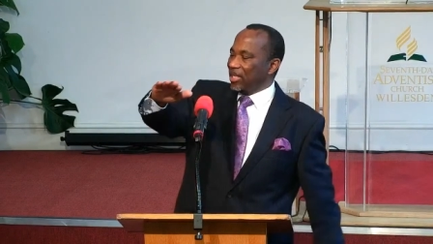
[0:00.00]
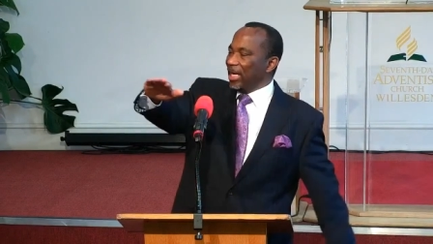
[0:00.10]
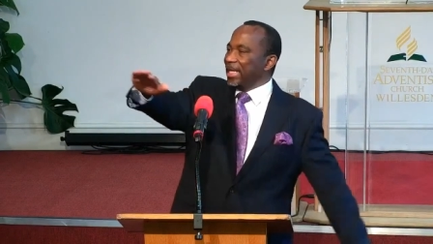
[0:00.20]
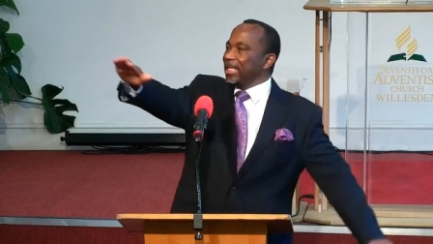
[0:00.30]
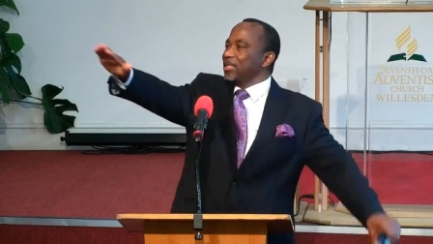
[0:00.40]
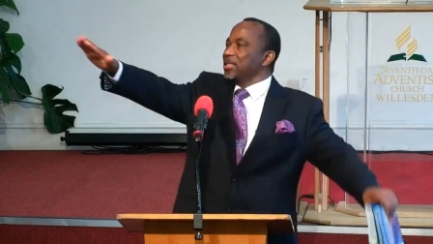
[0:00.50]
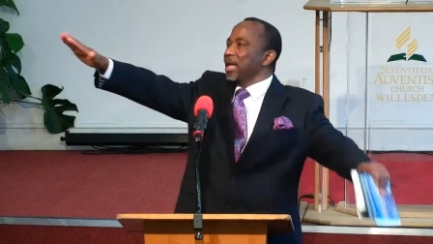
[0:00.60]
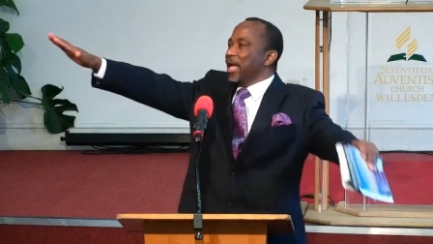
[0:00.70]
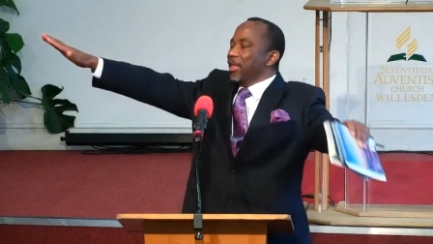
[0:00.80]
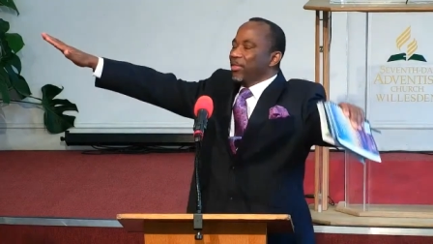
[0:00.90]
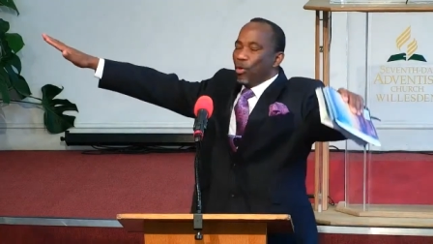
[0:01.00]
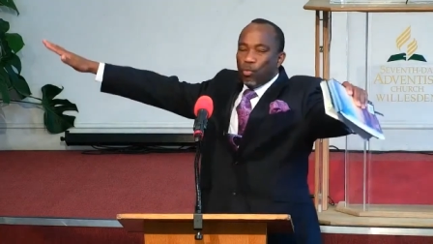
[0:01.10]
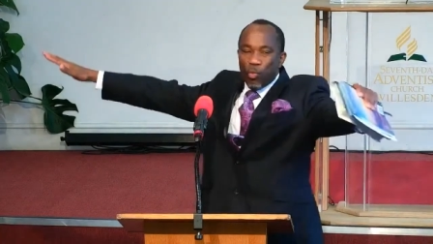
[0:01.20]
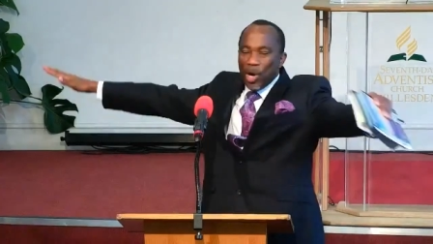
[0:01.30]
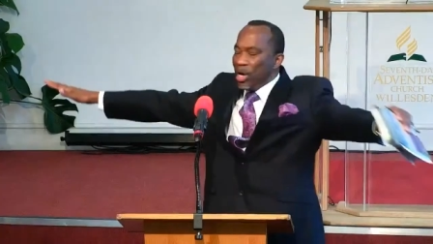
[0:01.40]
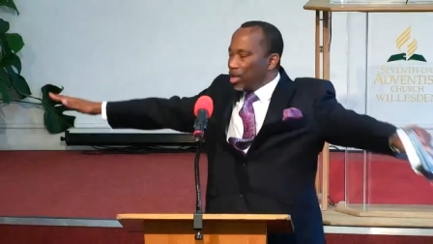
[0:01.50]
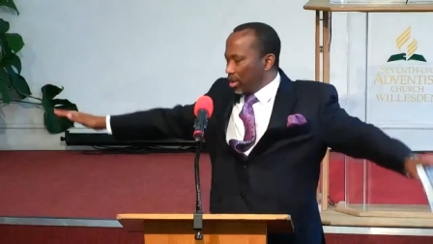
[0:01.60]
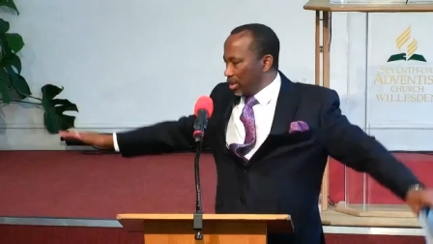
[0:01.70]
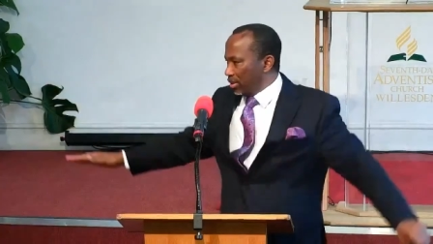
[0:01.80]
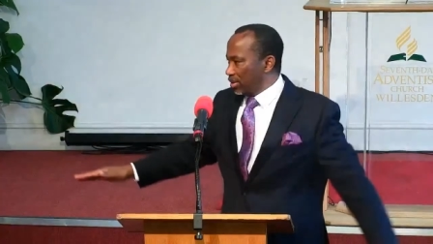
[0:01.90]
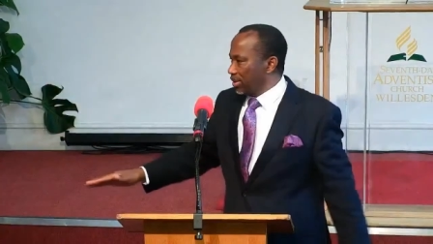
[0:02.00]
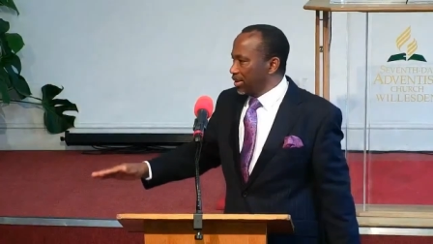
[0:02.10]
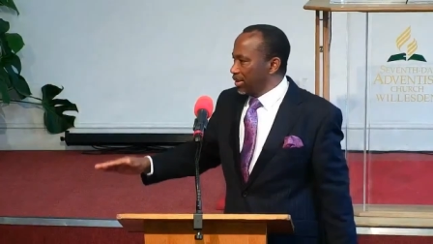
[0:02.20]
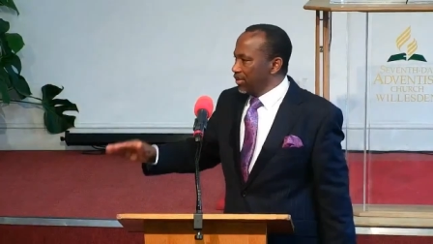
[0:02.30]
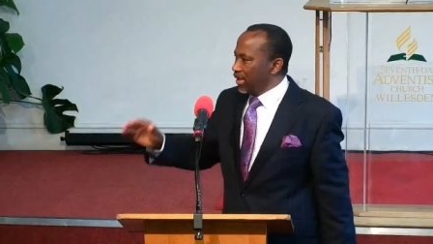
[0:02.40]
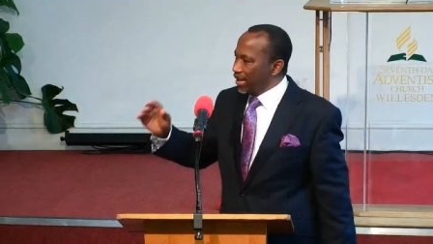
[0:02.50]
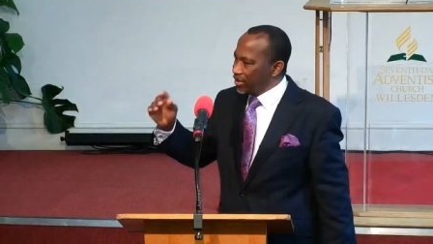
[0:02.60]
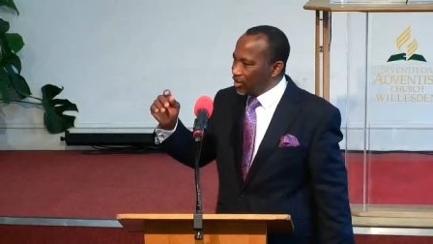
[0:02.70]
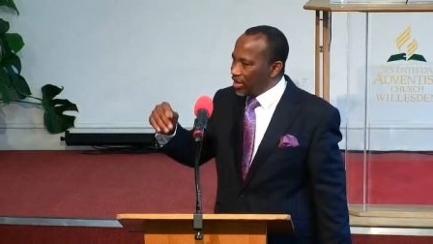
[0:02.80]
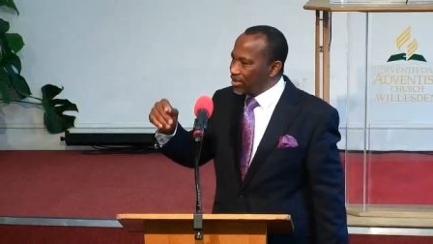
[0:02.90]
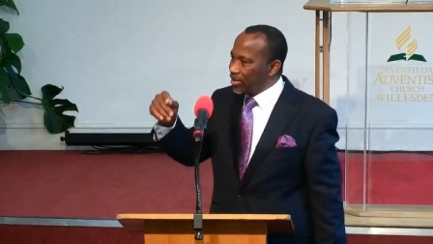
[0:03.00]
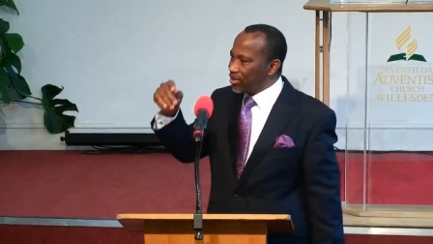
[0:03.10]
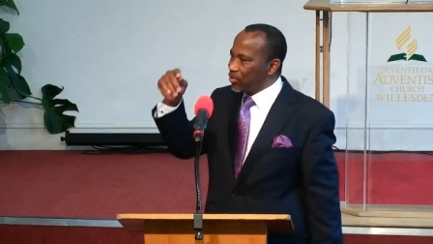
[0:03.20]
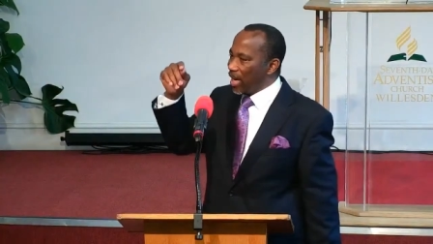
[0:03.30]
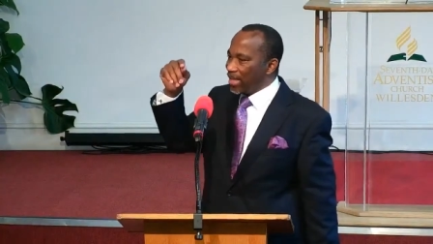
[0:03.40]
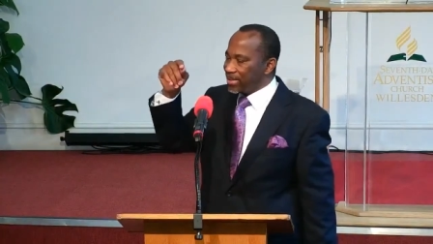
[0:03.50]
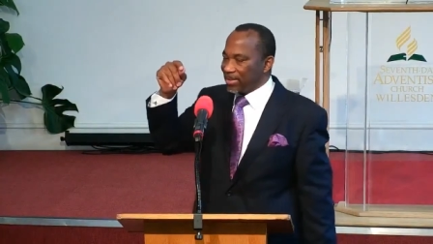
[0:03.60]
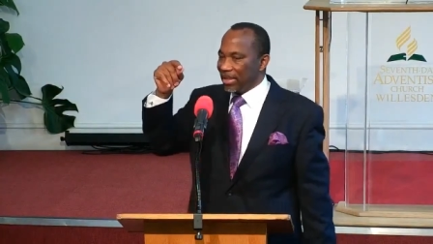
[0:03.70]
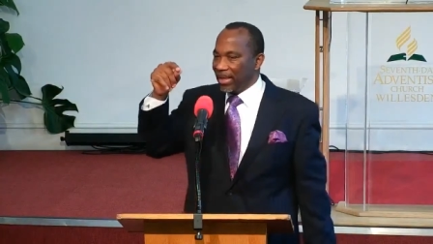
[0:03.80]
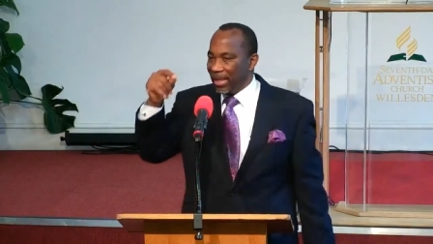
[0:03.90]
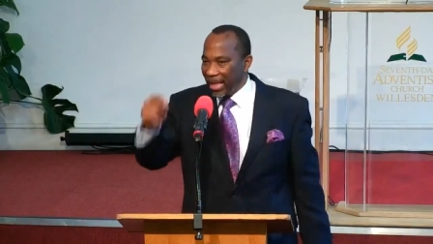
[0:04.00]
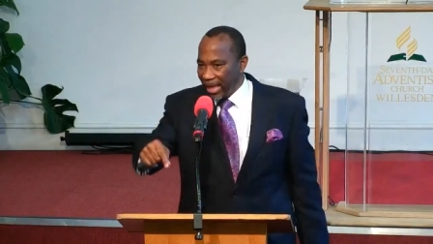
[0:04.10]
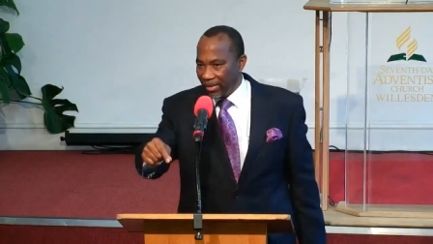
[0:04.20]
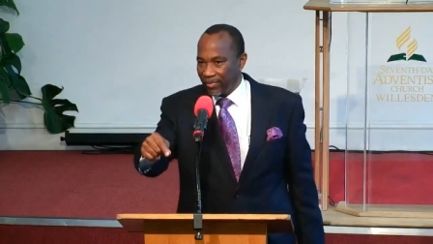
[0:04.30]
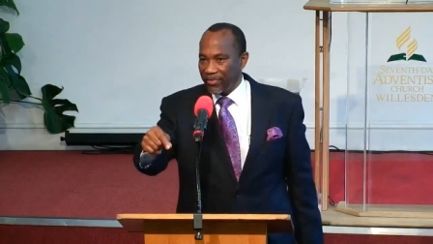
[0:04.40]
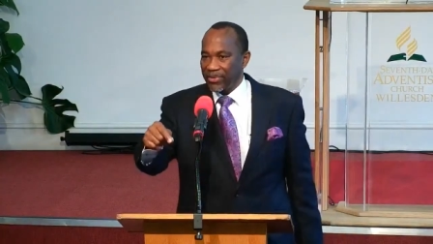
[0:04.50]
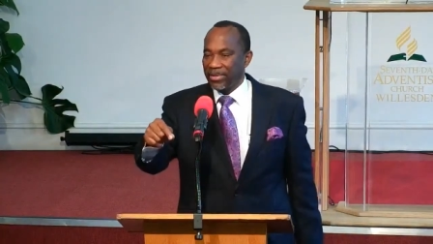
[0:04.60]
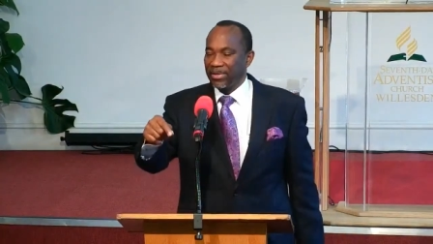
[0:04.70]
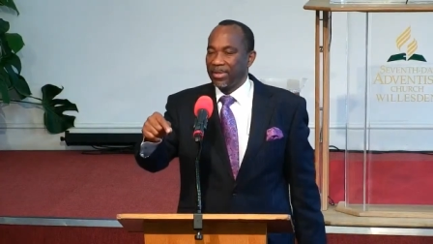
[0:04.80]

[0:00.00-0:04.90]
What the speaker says: telling the world that Jesus Christ lives